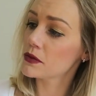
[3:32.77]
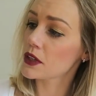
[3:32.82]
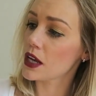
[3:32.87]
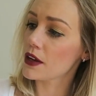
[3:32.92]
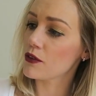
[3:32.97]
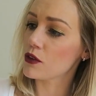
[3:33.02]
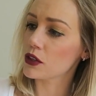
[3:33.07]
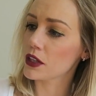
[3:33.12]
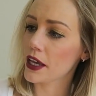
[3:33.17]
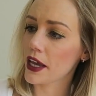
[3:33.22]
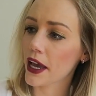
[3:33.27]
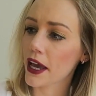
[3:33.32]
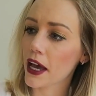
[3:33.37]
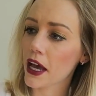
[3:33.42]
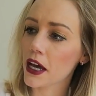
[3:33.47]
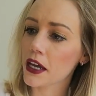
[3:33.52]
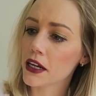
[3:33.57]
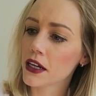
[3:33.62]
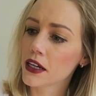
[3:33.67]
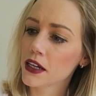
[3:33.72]
I've only
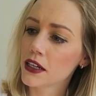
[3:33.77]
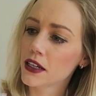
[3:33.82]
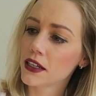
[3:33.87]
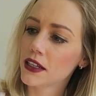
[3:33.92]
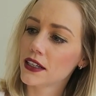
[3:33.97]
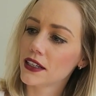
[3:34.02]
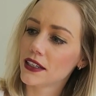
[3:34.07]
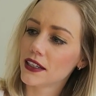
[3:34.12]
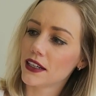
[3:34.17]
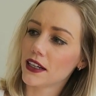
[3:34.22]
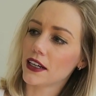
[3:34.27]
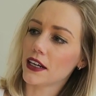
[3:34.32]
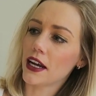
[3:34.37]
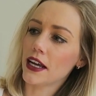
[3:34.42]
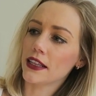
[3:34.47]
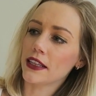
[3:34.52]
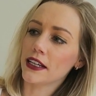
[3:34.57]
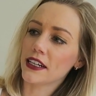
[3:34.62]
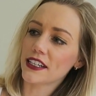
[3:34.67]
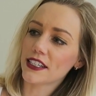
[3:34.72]
had, all
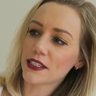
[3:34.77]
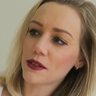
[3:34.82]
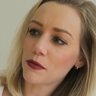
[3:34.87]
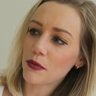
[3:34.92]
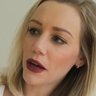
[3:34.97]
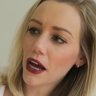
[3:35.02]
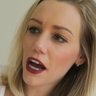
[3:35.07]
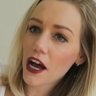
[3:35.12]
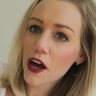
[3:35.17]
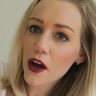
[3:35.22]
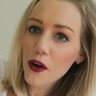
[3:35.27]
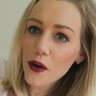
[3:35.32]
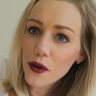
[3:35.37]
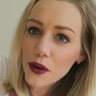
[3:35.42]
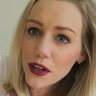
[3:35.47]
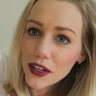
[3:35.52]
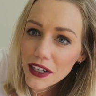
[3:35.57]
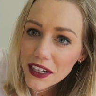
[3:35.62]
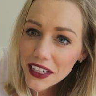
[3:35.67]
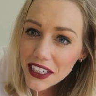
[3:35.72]
right, there's
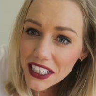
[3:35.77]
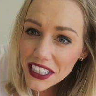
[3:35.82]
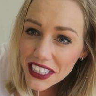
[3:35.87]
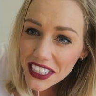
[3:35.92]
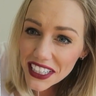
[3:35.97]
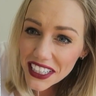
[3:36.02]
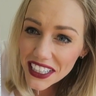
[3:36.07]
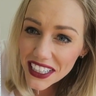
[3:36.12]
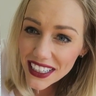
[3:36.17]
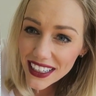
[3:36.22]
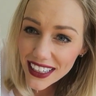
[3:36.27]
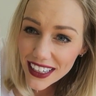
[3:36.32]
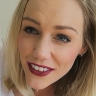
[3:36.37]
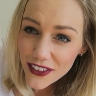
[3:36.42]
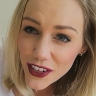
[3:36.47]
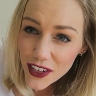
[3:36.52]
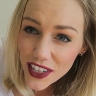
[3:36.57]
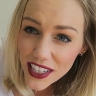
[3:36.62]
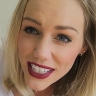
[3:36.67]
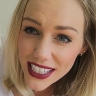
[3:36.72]
about,
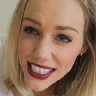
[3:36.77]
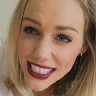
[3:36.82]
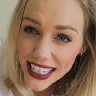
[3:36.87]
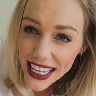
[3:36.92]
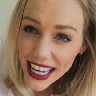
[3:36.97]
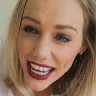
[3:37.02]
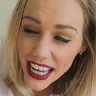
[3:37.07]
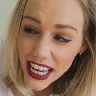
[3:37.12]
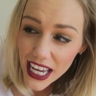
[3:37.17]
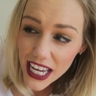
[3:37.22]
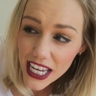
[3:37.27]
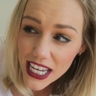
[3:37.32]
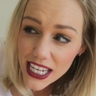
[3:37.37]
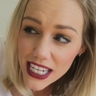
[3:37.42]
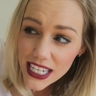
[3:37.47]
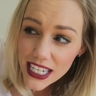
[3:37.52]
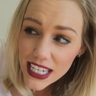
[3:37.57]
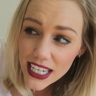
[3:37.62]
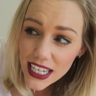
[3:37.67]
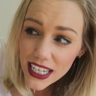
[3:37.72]
if you can see,
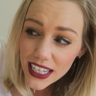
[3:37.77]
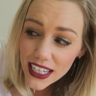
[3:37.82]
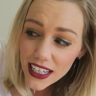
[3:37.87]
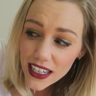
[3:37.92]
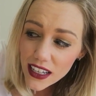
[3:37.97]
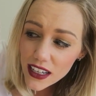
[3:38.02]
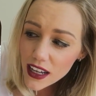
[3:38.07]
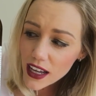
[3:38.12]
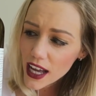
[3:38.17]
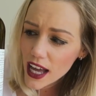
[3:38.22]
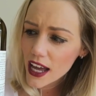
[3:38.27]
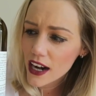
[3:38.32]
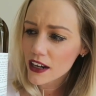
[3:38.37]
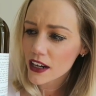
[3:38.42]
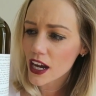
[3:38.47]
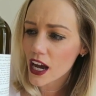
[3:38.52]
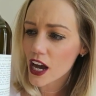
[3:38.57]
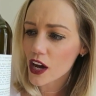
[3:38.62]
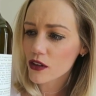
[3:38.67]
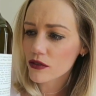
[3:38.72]
I
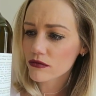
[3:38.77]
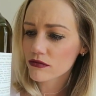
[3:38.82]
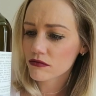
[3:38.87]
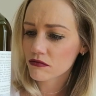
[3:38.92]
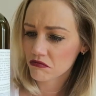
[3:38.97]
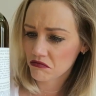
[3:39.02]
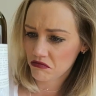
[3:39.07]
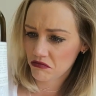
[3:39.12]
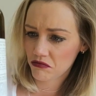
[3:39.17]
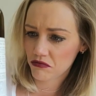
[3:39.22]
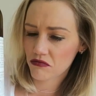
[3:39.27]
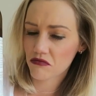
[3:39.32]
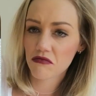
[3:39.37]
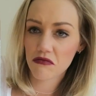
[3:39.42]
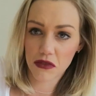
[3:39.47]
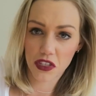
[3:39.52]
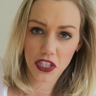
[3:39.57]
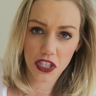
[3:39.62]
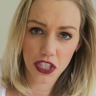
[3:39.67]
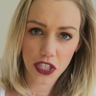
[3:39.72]
don't know,
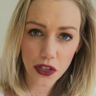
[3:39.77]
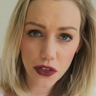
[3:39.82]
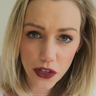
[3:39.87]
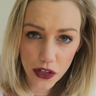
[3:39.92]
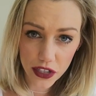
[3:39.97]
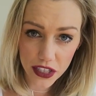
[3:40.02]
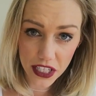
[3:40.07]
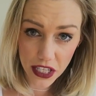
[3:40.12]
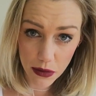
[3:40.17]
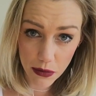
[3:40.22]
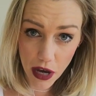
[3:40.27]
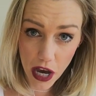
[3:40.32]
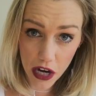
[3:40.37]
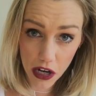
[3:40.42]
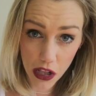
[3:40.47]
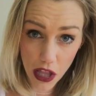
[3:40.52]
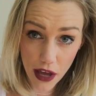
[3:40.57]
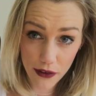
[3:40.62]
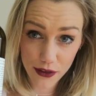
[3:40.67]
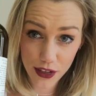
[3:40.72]
2/3 of the
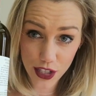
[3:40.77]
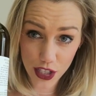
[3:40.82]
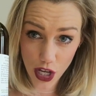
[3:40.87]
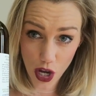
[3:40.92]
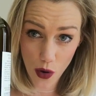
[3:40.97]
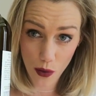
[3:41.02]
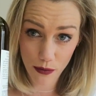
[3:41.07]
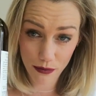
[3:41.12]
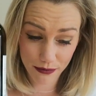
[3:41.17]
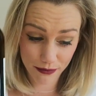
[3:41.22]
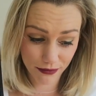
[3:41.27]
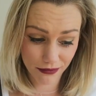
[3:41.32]
bottle left, so